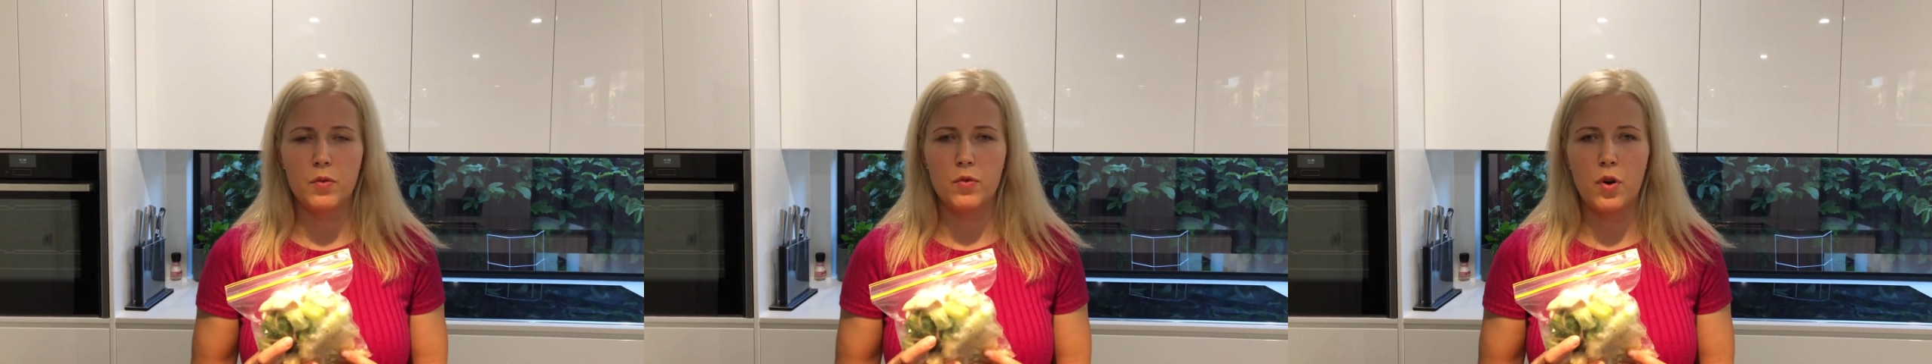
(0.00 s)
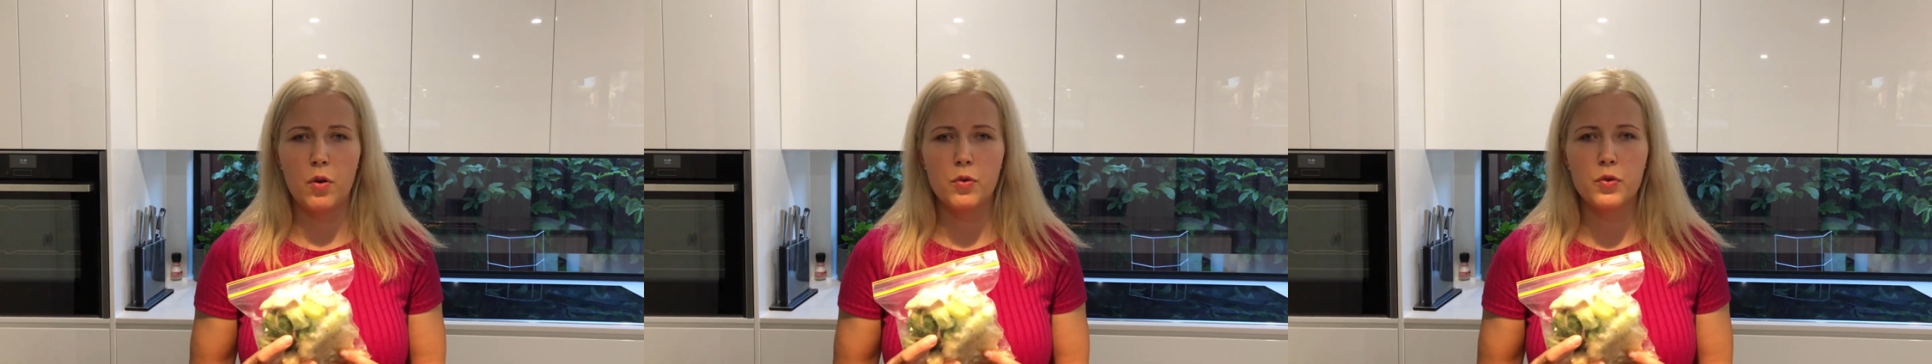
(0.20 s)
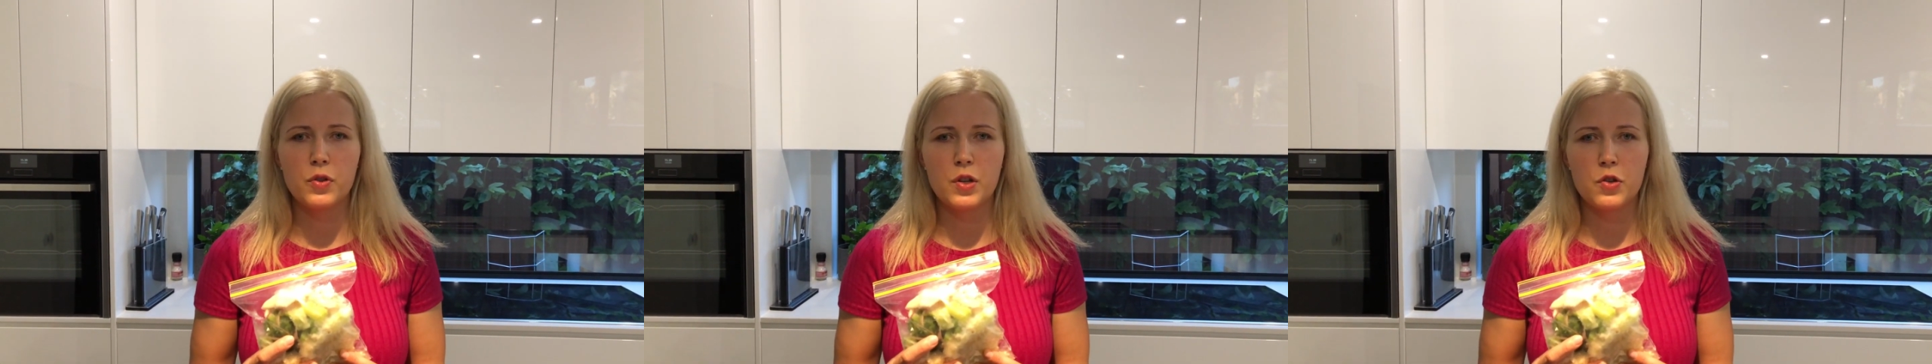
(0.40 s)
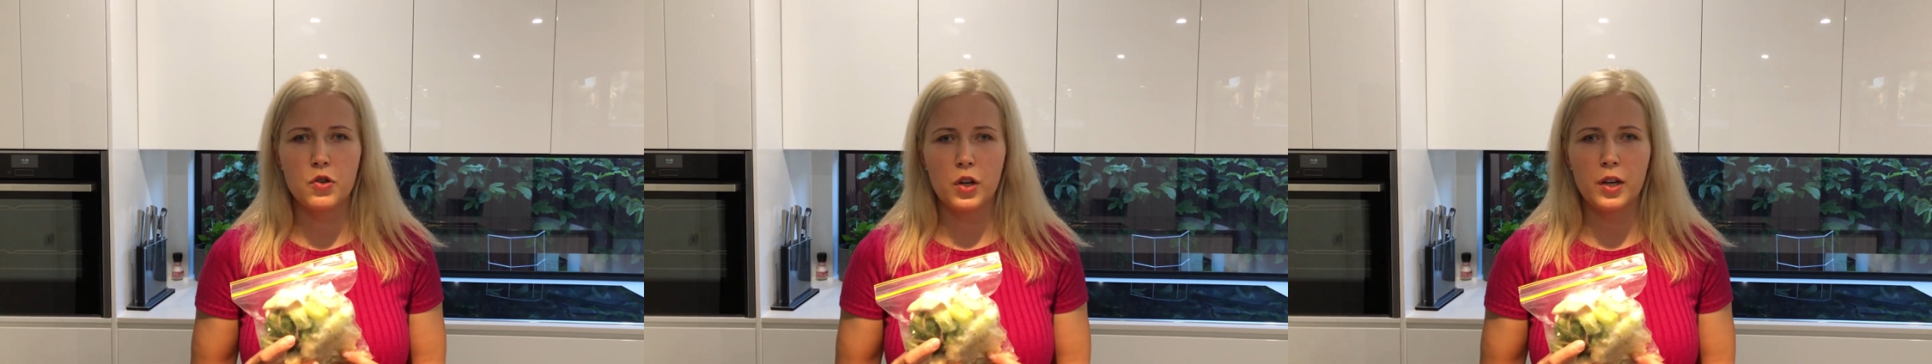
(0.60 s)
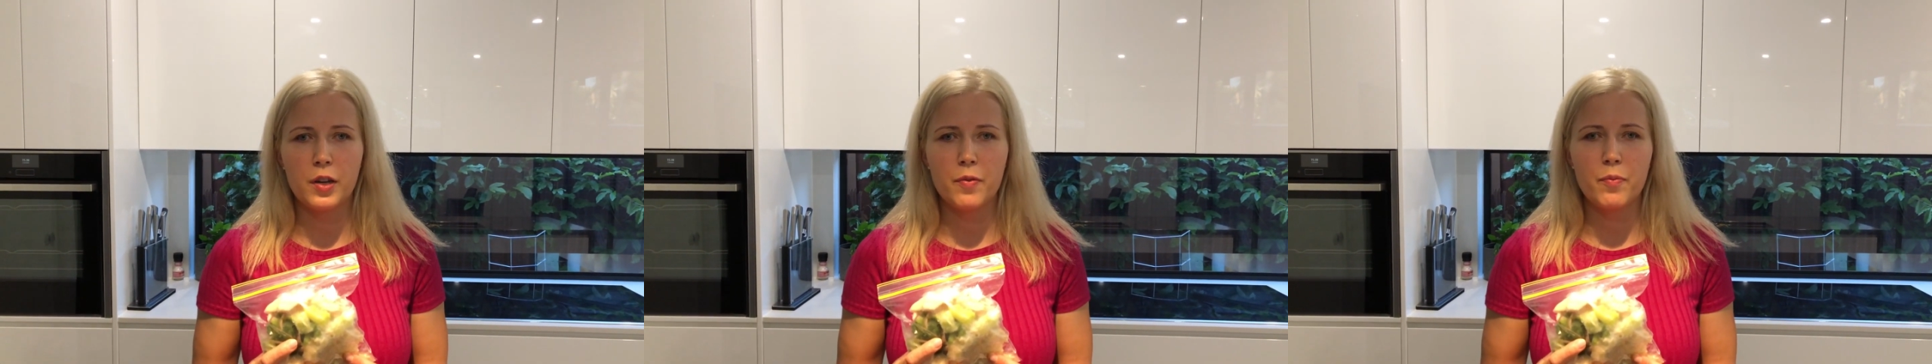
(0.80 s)
roasted
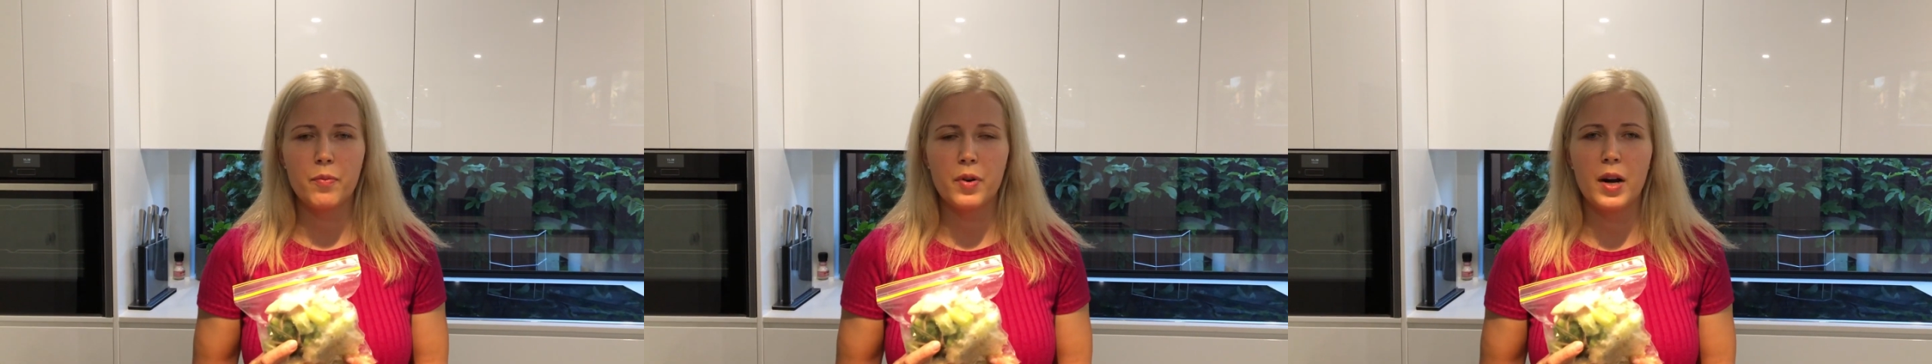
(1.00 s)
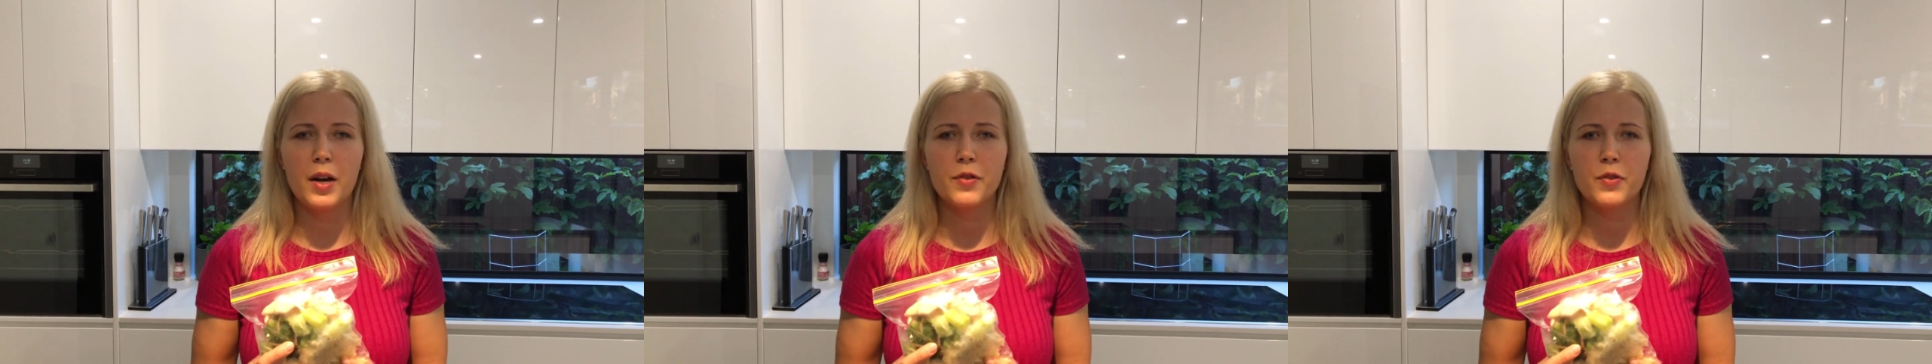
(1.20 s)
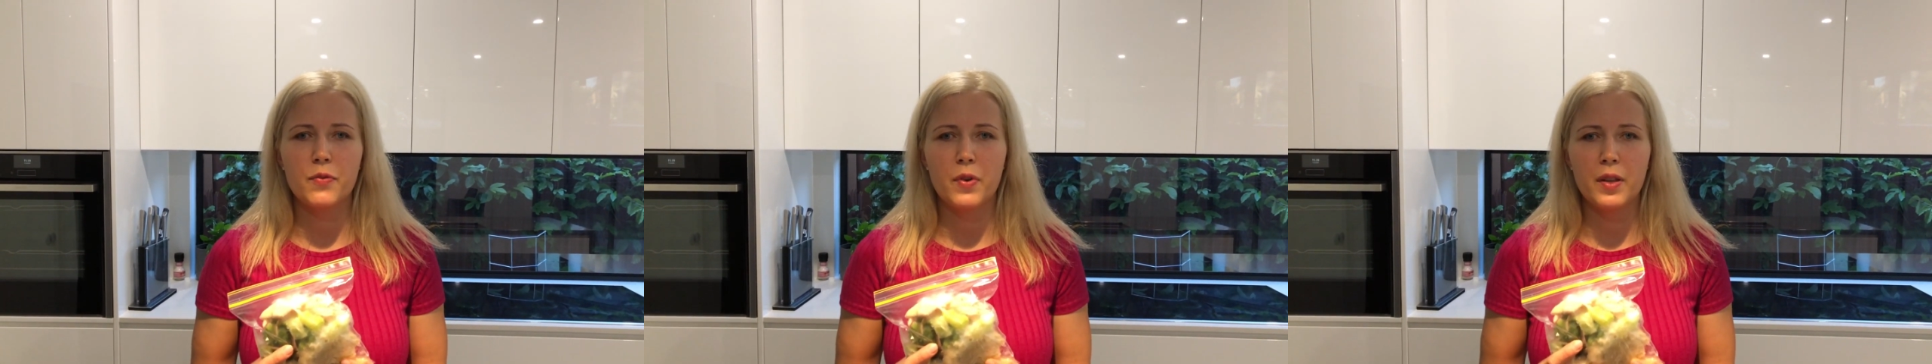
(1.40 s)
chicken breast,